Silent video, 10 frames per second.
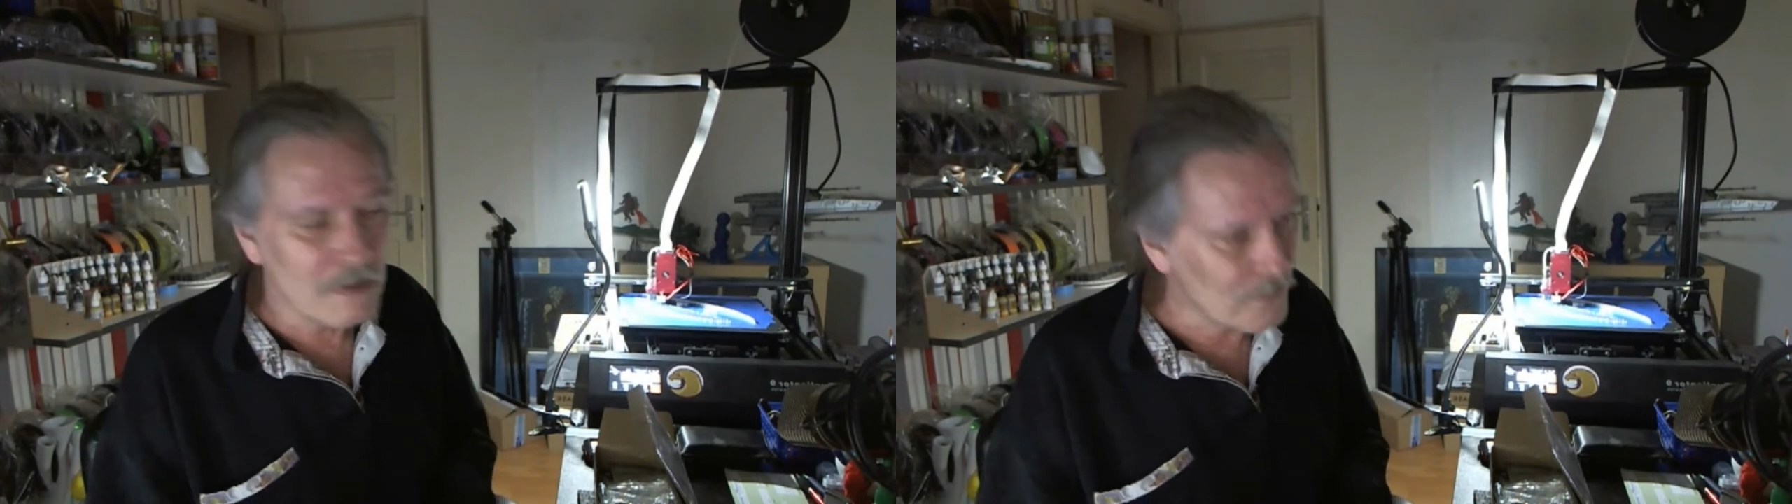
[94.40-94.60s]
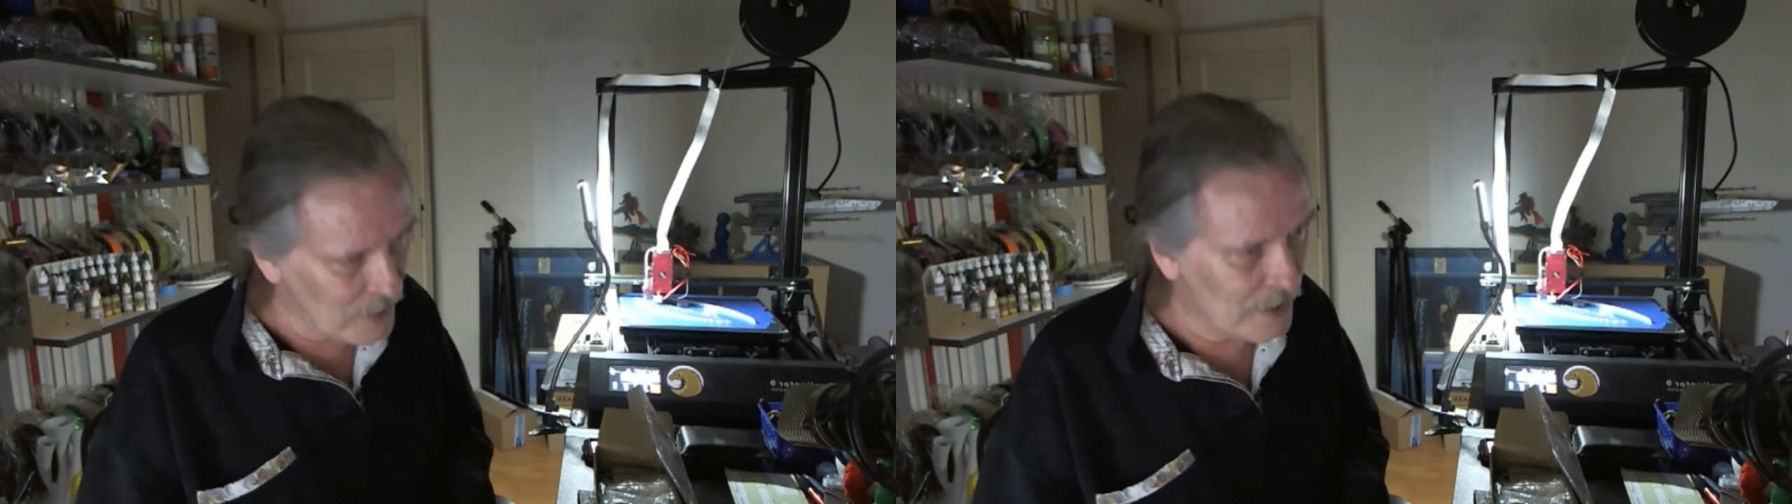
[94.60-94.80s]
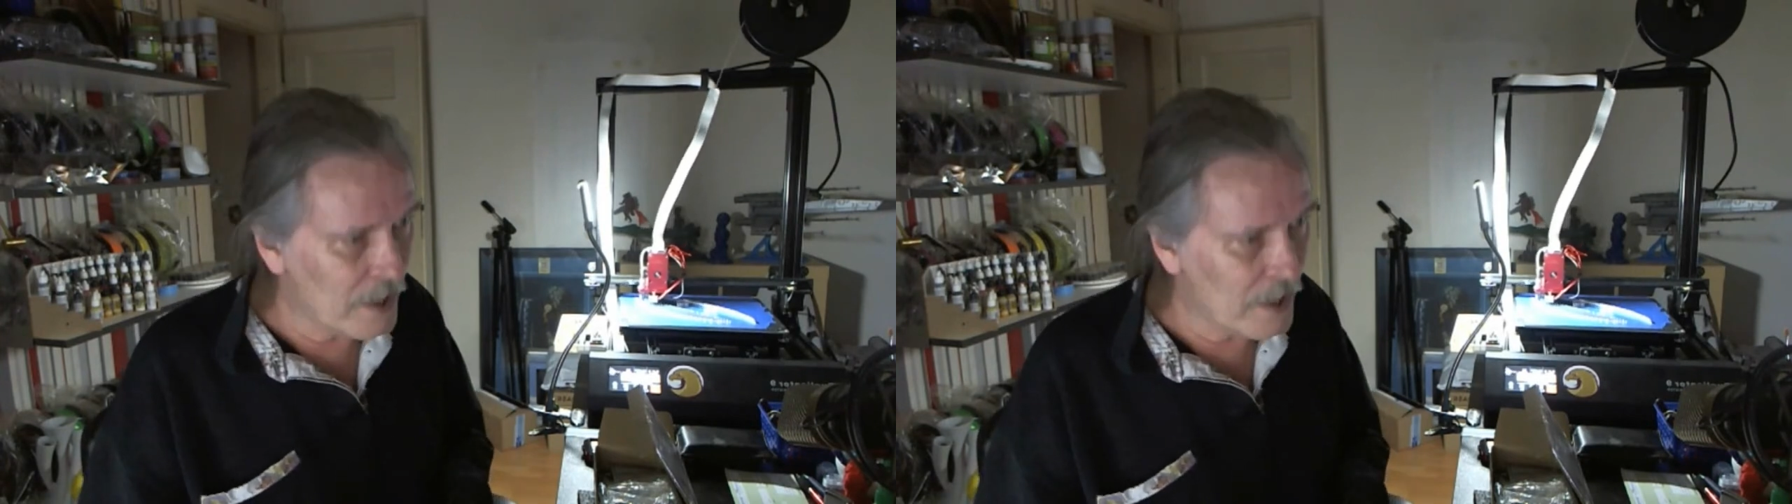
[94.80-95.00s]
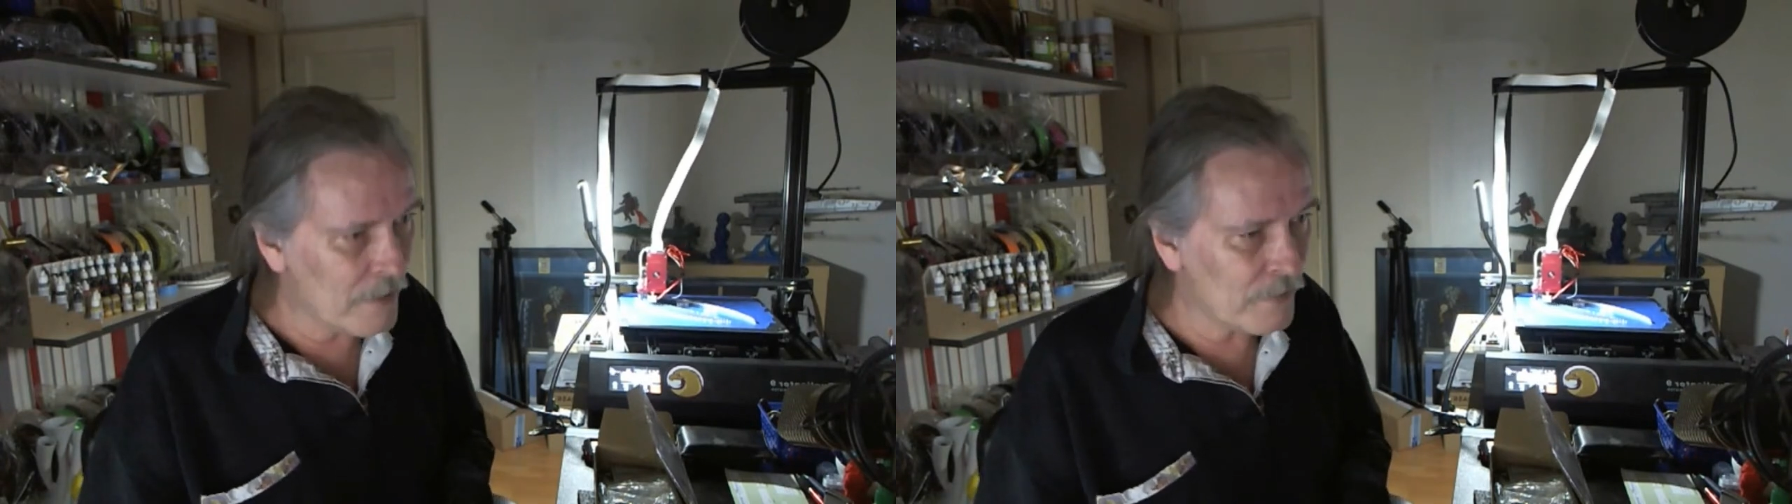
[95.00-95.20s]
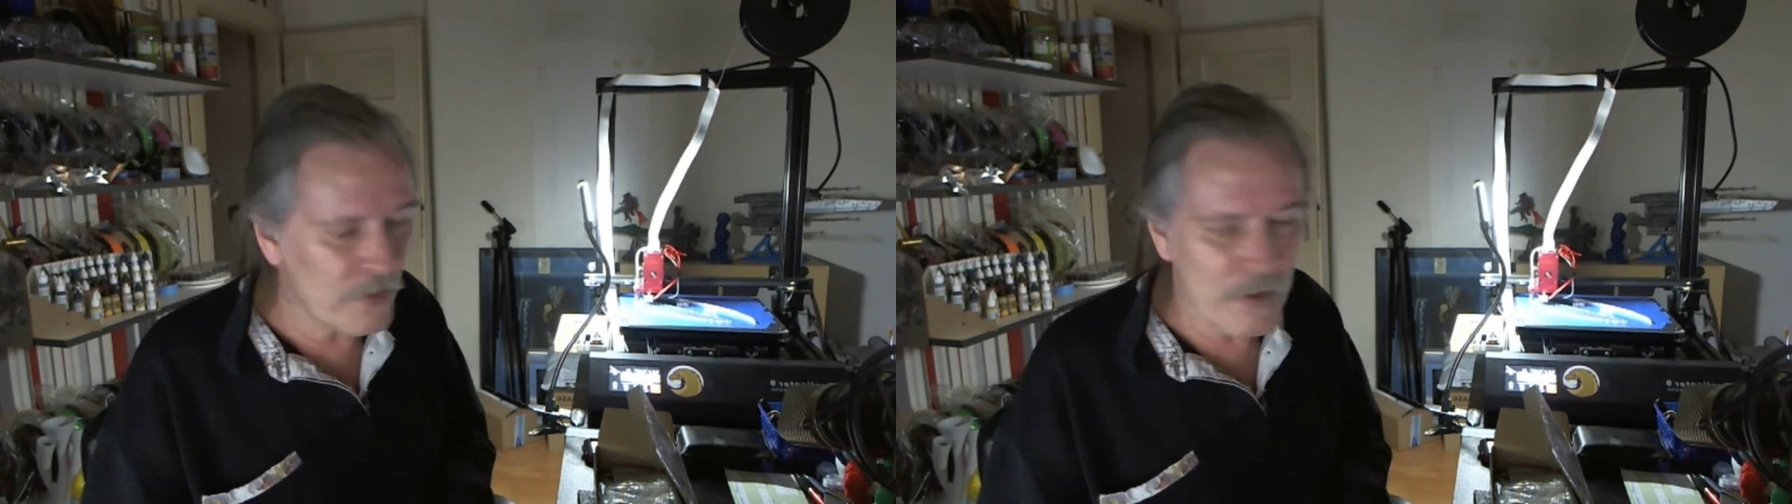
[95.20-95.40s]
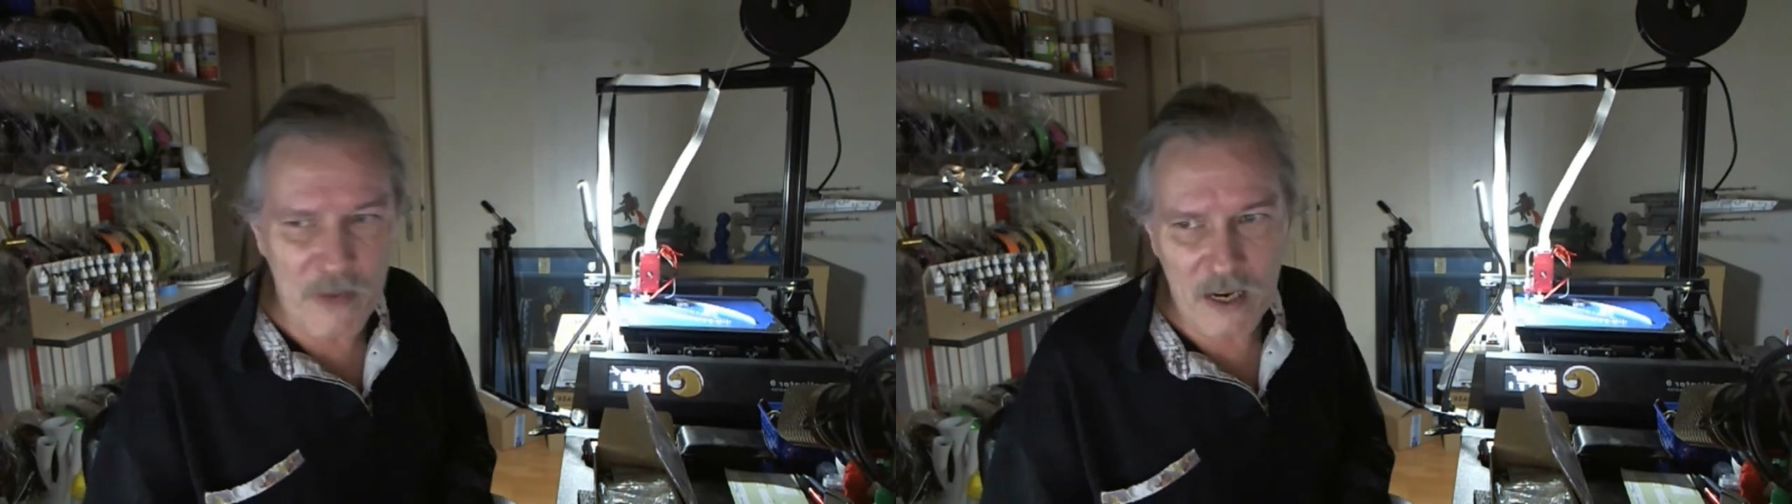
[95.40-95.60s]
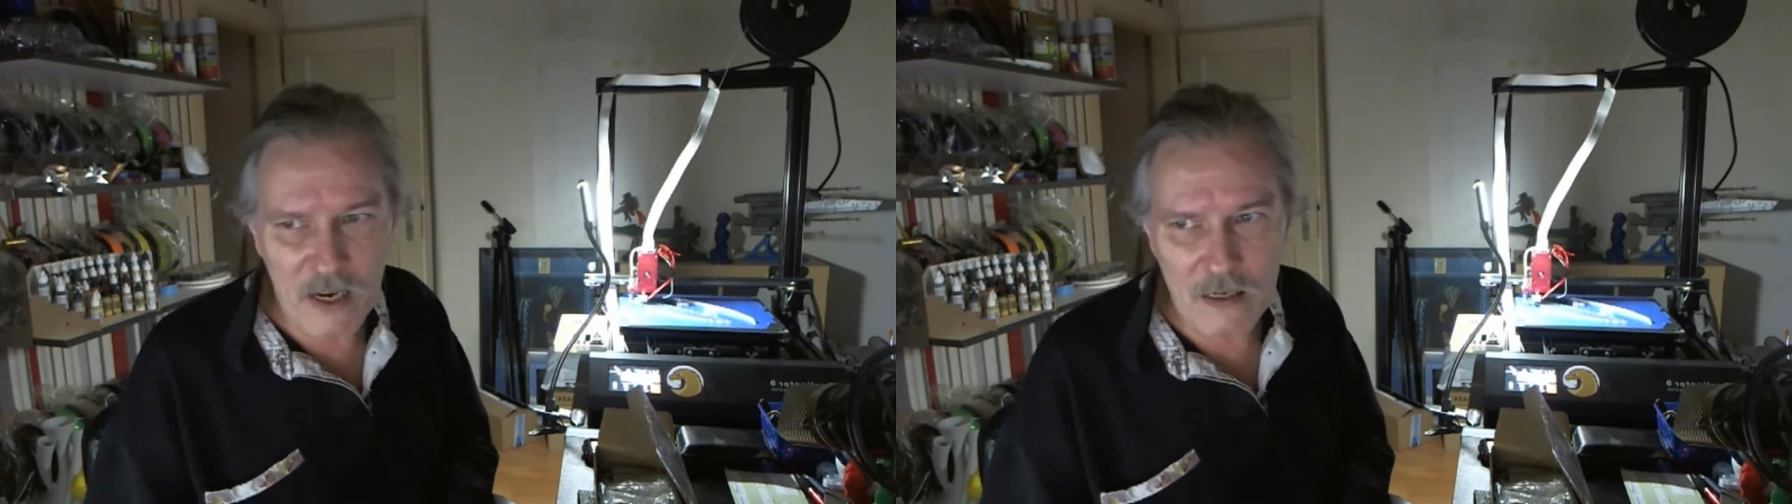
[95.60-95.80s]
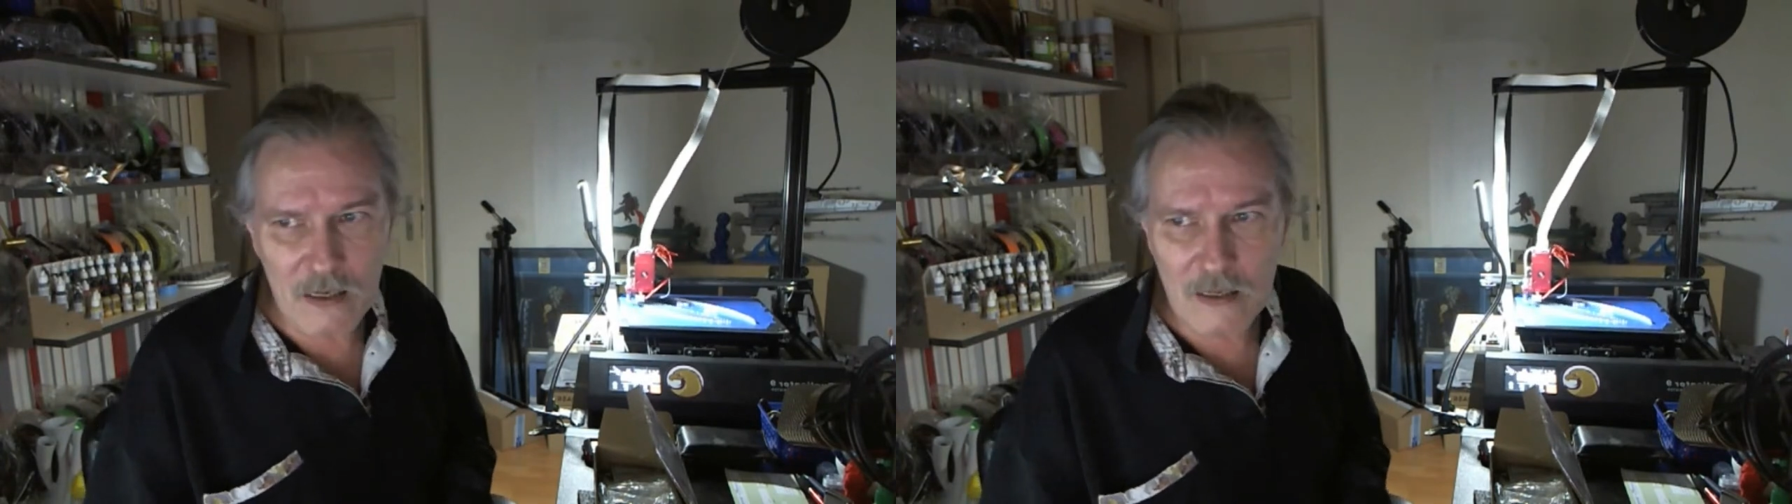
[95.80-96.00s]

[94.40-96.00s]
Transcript: re-level the bed.